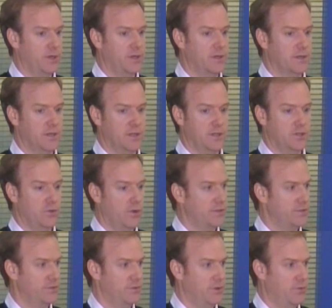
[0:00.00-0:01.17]
but you
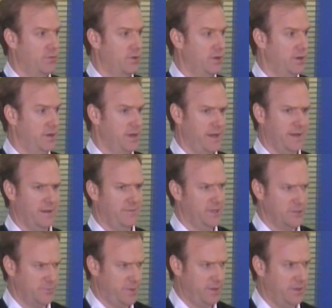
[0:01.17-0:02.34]
also don't want a negative
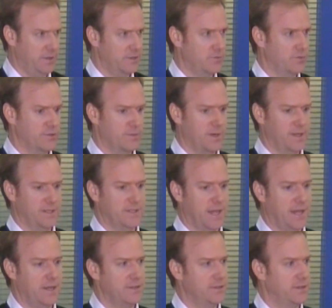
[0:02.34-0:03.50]
experience where somebody
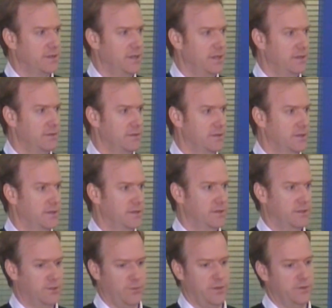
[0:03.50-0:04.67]
scans it and
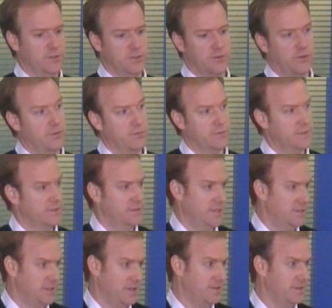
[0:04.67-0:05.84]
the reader just croaks and
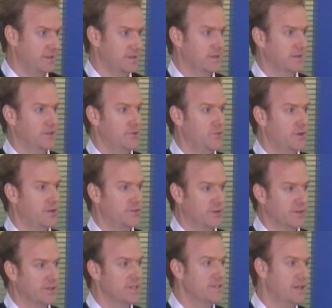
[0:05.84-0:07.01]
says nothing. You want it to
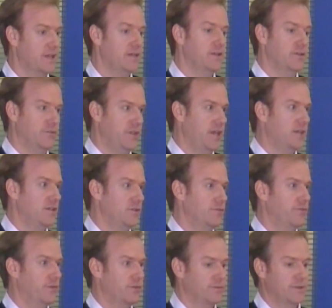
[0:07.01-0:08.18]
at least say, you know, thank you
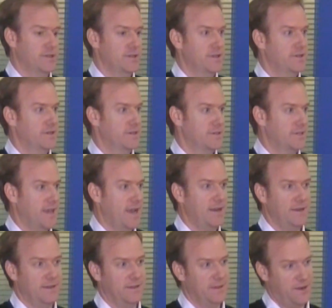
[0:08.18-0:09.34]
for
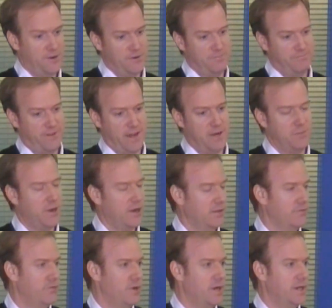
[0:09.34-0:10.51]
scanning our fine bottle
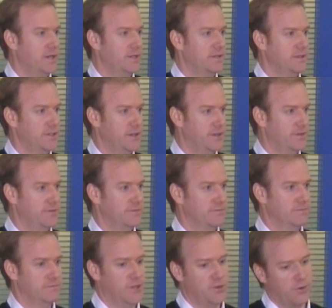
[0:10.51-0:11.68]
of wine, you know,
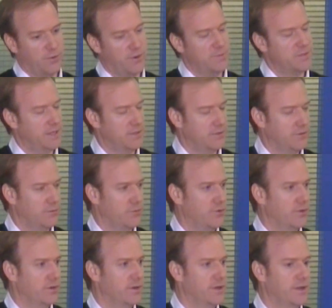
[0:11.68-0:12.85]
go to our website to learn more.